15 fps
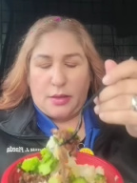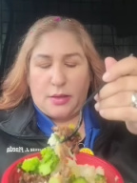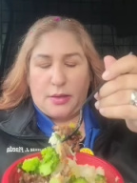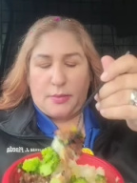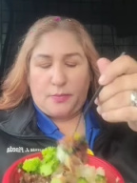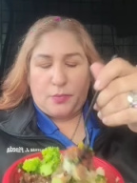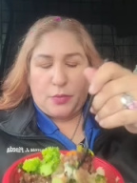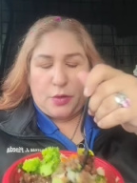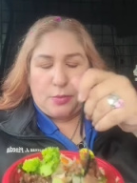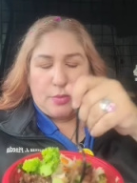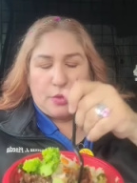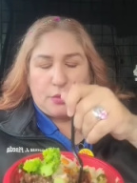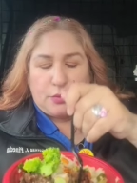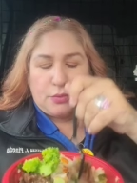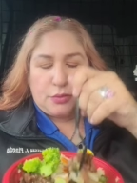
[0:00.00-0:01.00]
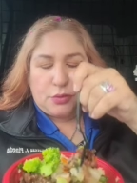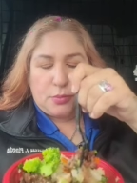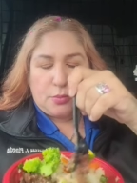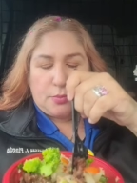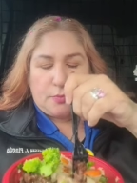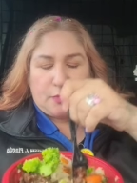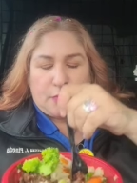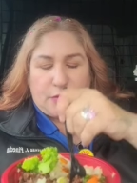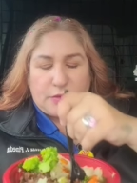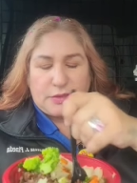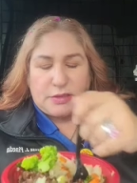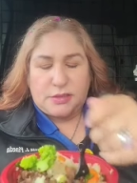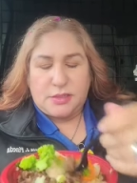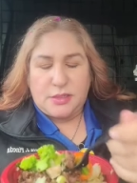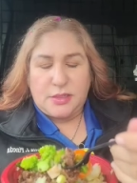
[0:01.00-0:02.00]
Um, they're my YouTube
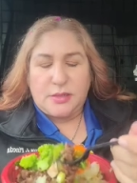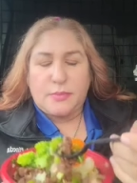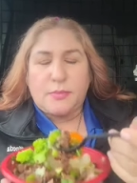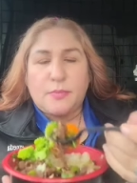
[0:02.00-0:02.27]
friends.